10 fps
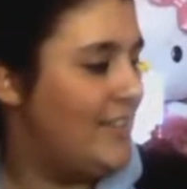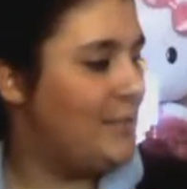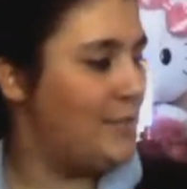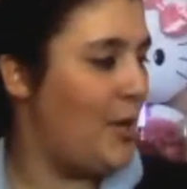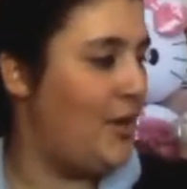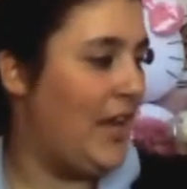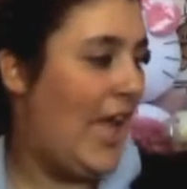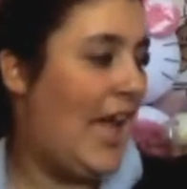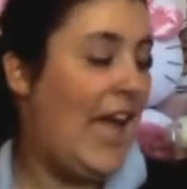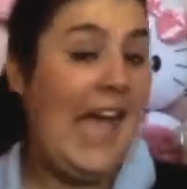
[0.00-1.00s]
so
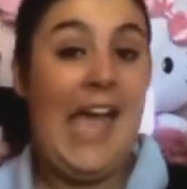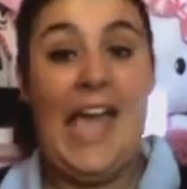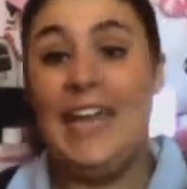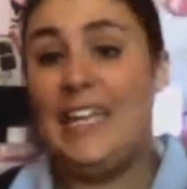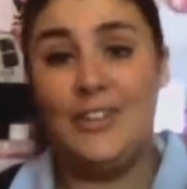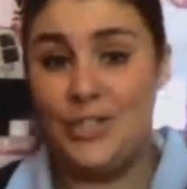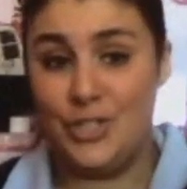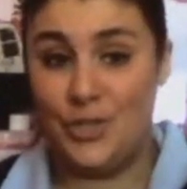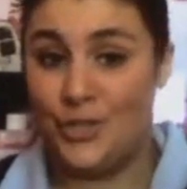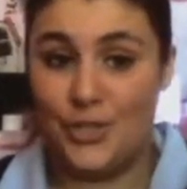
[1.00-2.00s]
yeah any
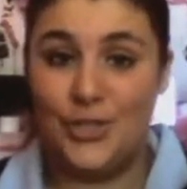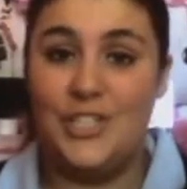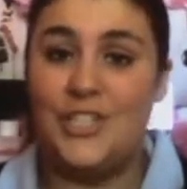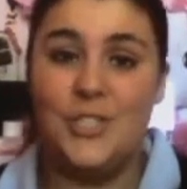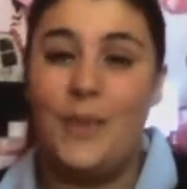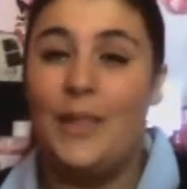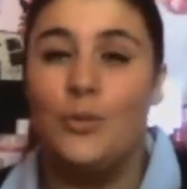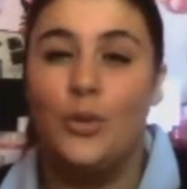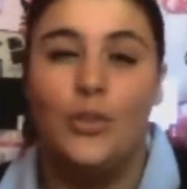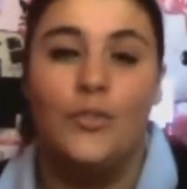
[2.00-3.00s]
colours of your choice just make them
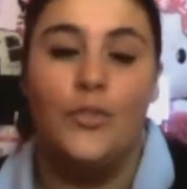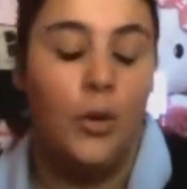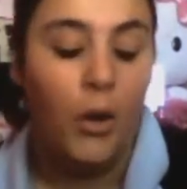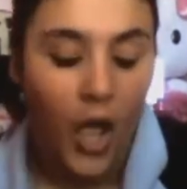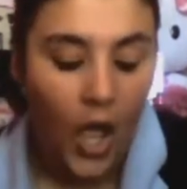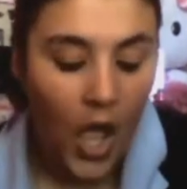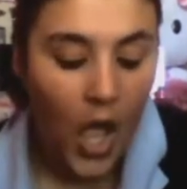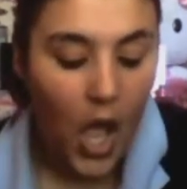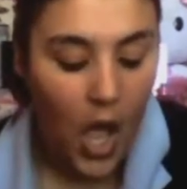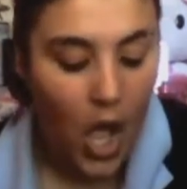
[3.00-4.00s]
colourful
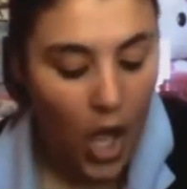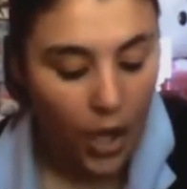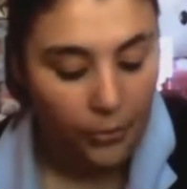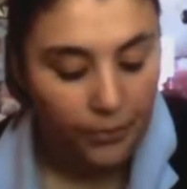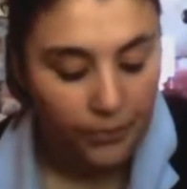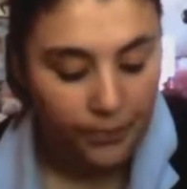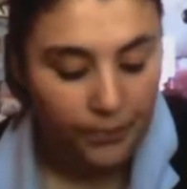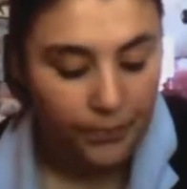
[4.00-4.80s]
um,